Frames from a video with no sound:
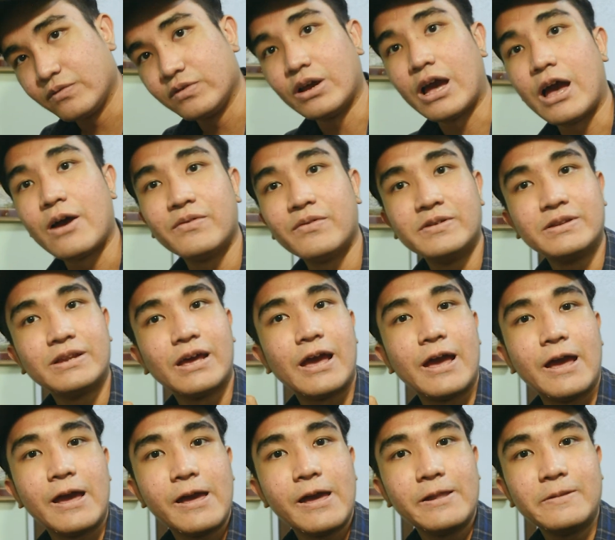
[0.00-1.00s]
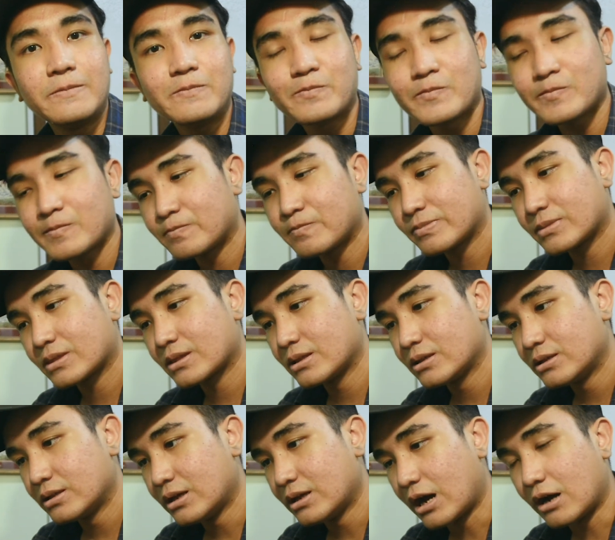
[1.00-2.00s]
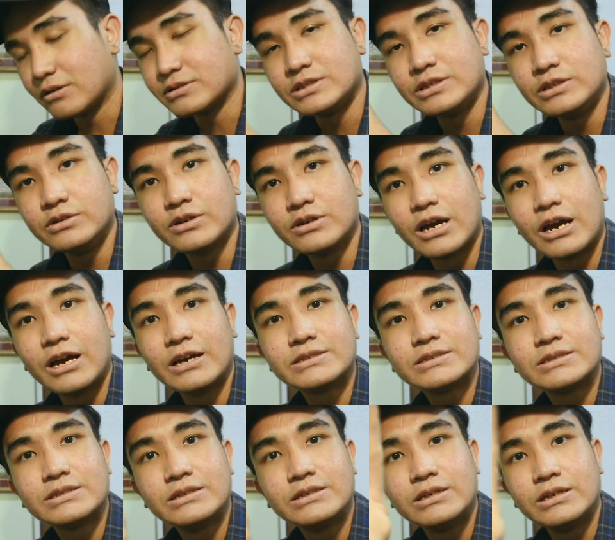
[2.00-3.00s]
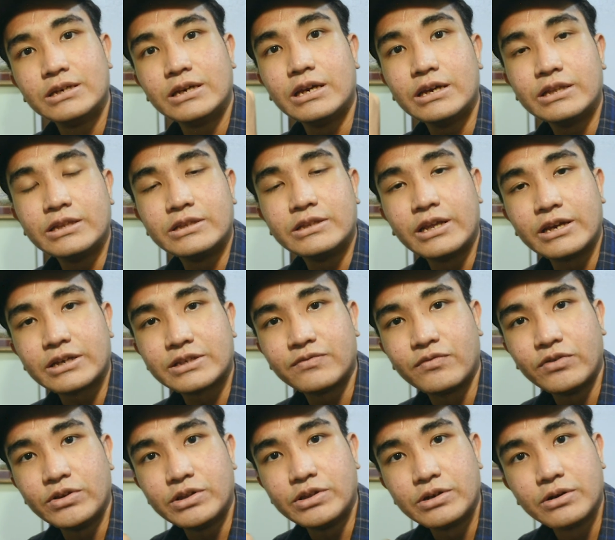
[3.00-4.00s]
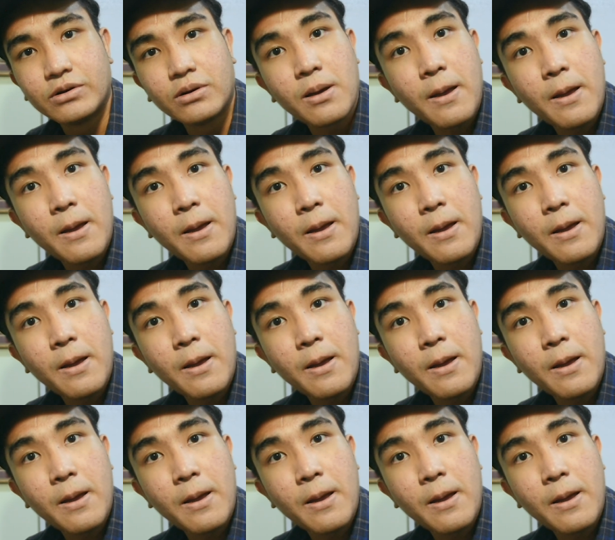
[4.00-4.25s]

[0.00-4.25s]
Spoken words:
you haven't, and I'll see you guys in the next video.